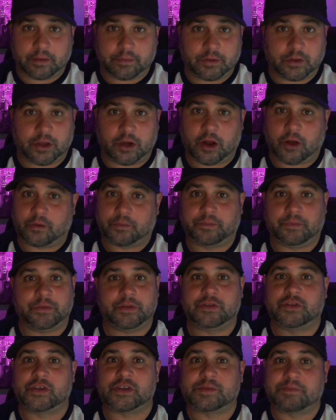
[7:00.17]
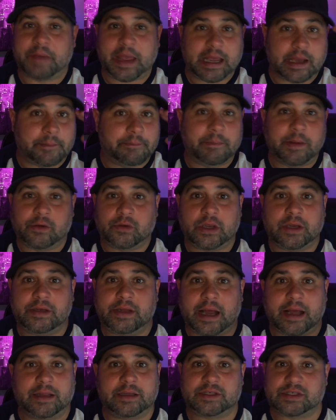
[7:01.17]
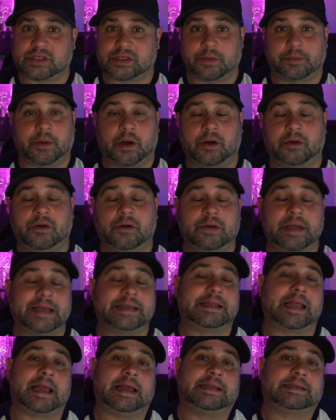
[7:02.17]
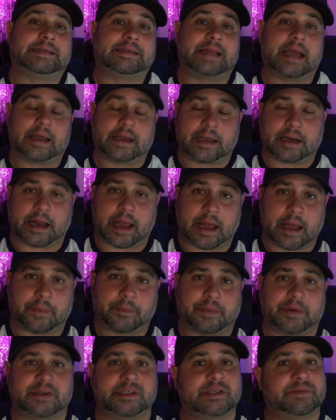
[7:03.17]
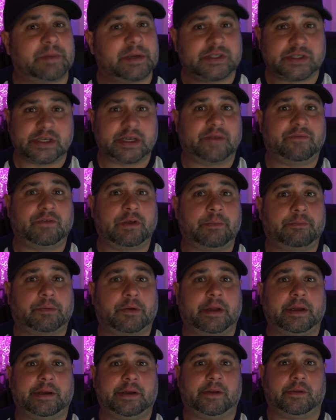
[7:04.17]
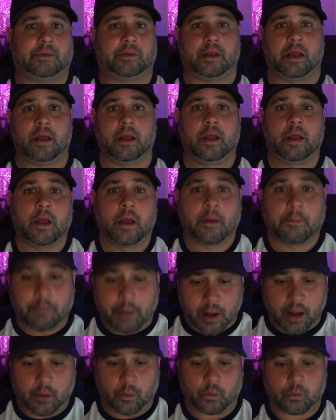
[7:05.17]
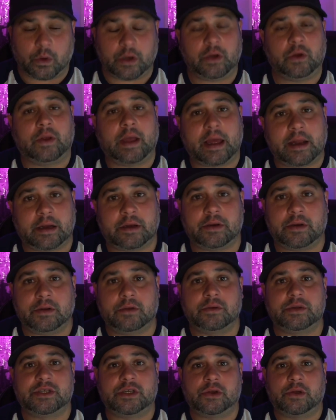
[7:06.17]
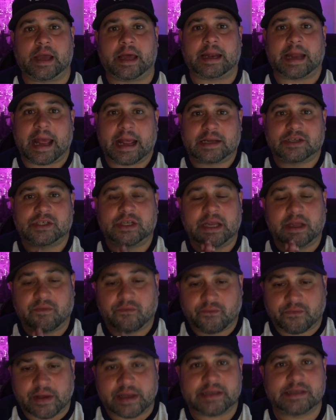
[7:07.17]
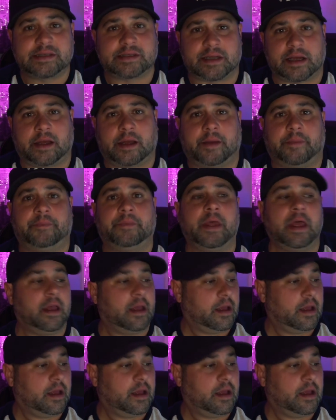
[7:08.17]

you know, just make $1 million tomorrow, it's not going to happen, especially if you're brand new. But what you got to do is you got to actually invest time